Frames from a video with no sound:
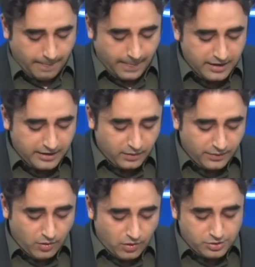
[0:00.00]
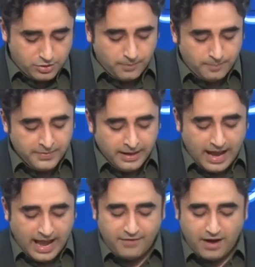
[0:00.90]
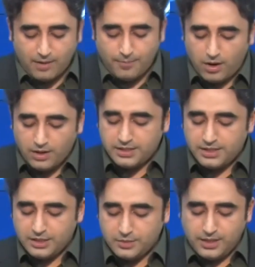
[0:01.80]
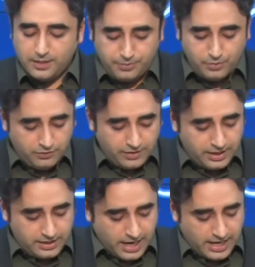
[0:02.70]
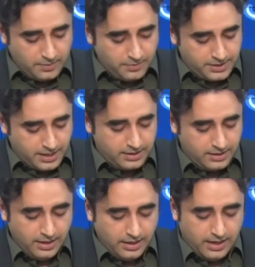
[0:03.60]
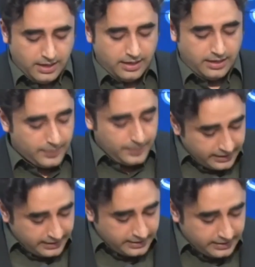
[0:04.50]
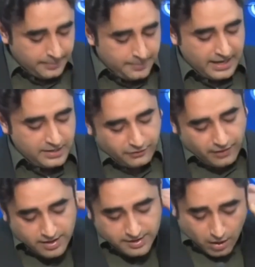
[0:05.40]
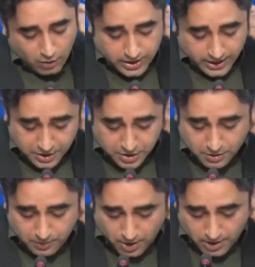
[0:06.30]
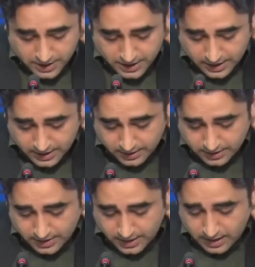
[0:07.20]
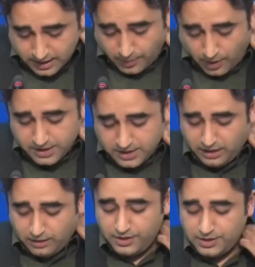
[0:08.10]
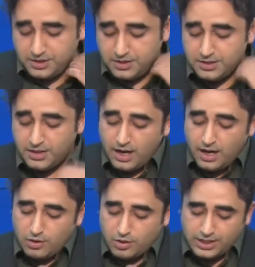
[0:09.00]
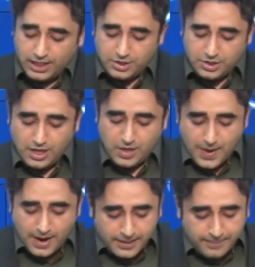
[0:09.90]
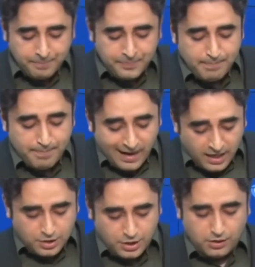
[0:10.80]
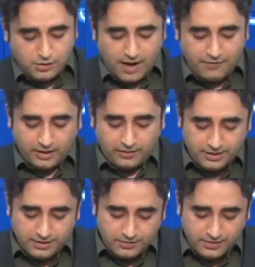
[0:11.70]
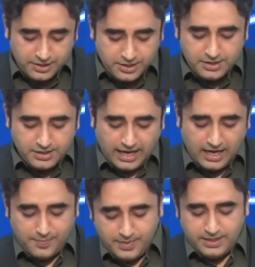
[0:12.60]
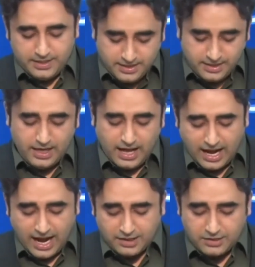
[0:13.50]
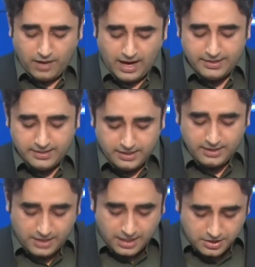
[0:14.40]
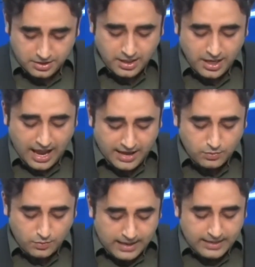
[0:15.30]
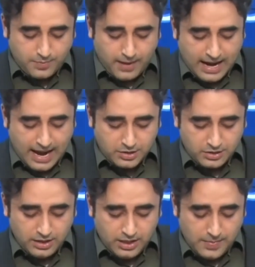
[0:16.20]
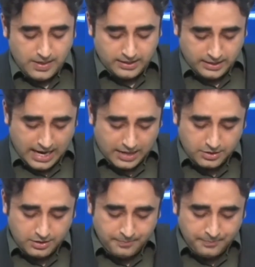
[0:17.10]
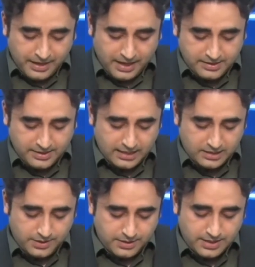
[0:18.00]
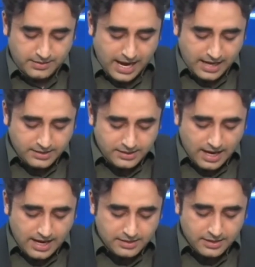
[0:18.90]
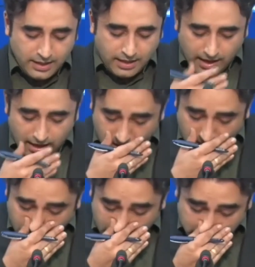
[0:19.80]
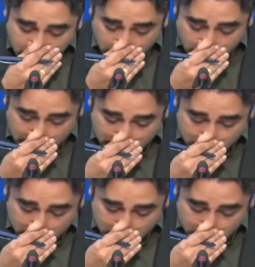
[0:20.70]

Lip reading: area, we also have our policy has been approved and is 90% completed. As far as our rotational policy is concerned, the policy envisions a rotation among main geographic regions, A, B, C, and X, Y, and Z stations, as well as bilateral, multilateral assignments. And the exercise is complete